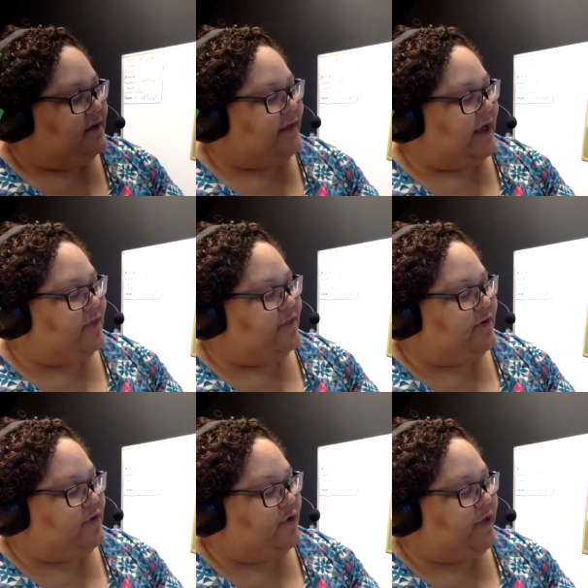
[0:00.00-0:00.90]
Now, the
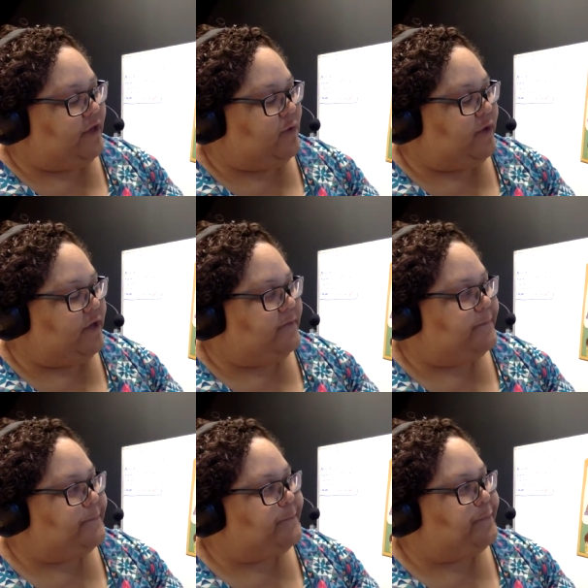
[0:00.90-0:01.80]
cooking oil.
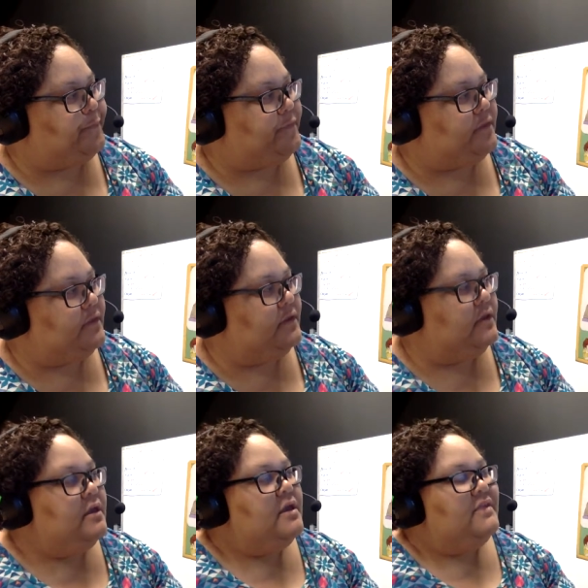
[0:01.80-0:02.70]

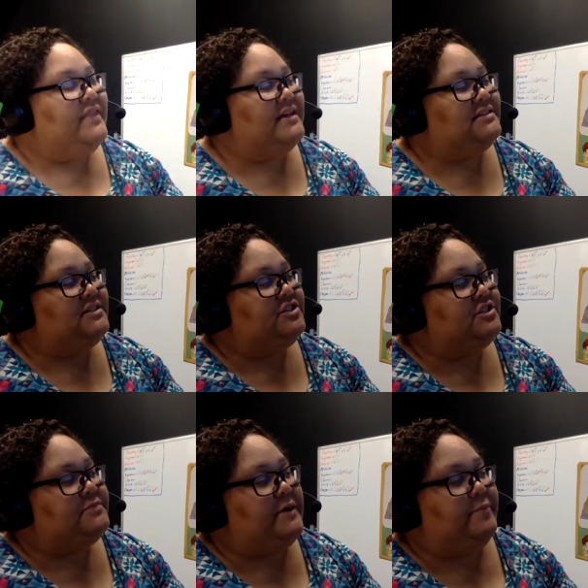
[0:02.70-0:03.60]
The
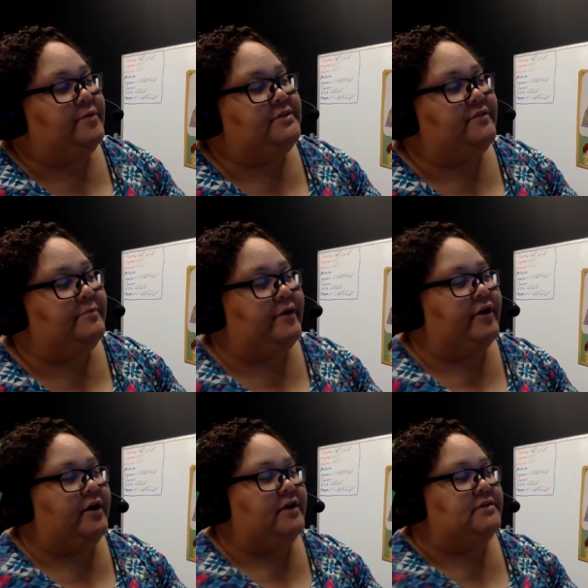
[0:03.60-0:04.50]
indigenous peoples of the
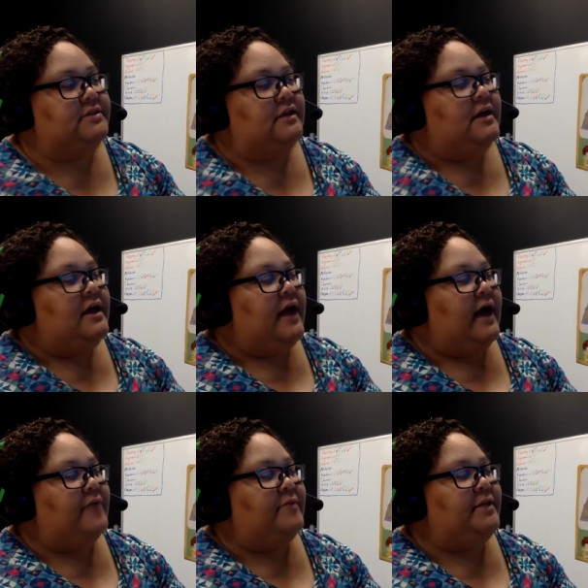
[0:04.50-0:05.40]
Americas
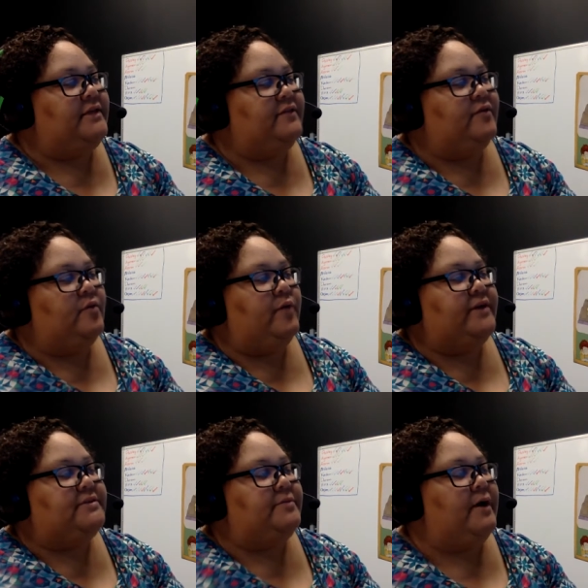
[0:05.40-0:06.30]
had many different
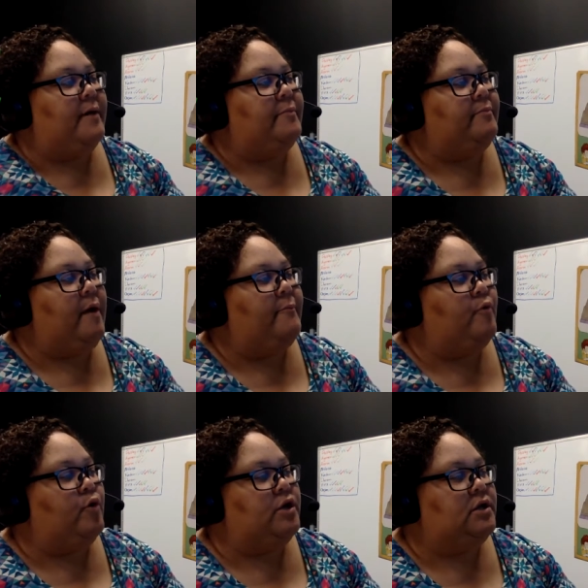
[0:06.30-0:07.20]
ways to pop
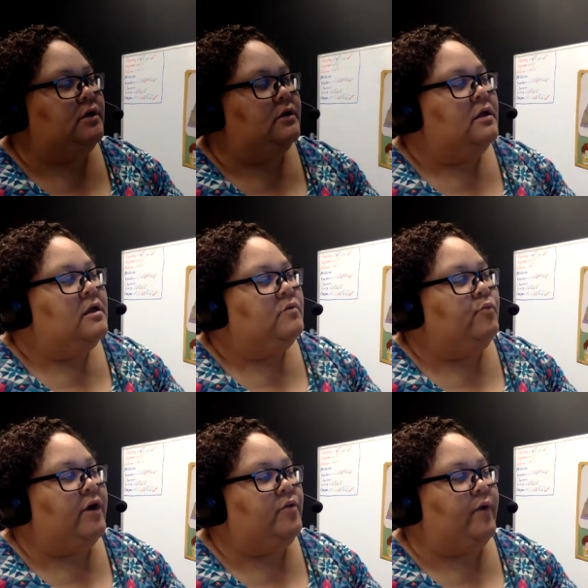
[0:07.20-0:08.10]
popcorn.
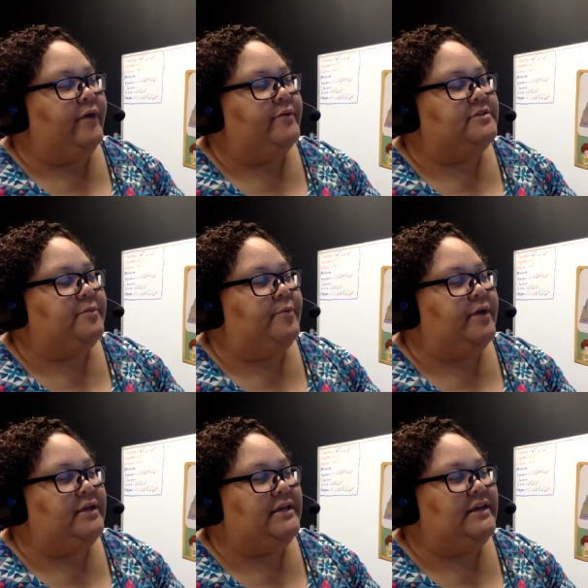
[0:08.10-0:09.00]
One way was to
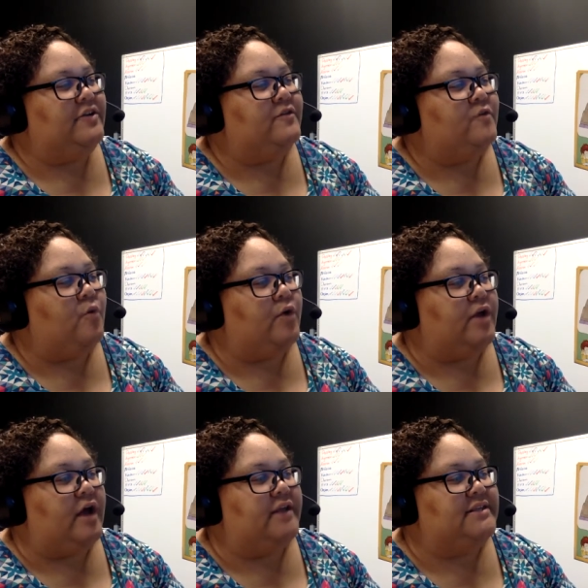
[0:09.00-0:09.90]
put an ear of corn
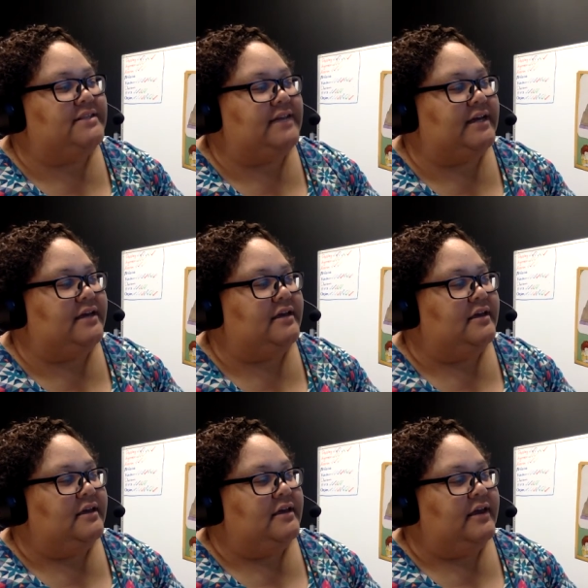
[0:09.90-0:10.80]
on a stick
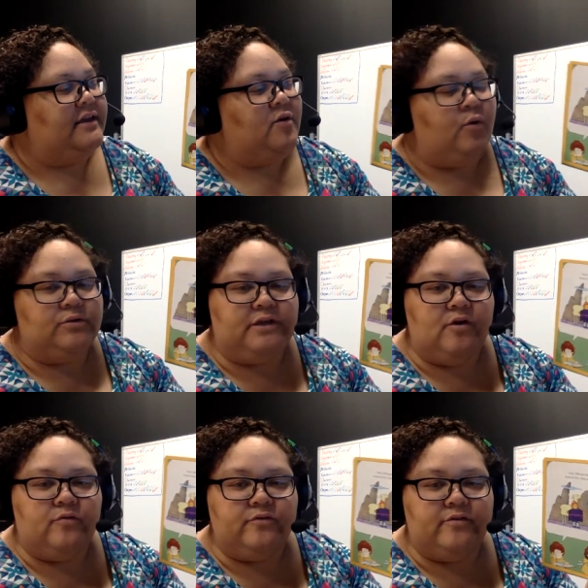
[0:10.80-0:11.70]
and hold it
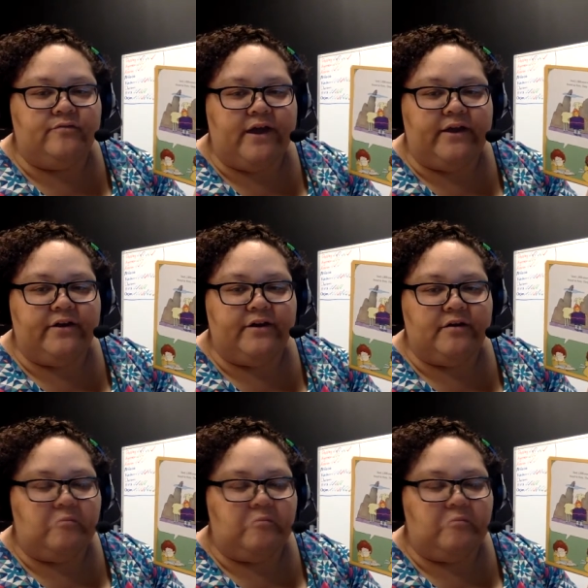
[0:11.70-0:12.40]
over the fire.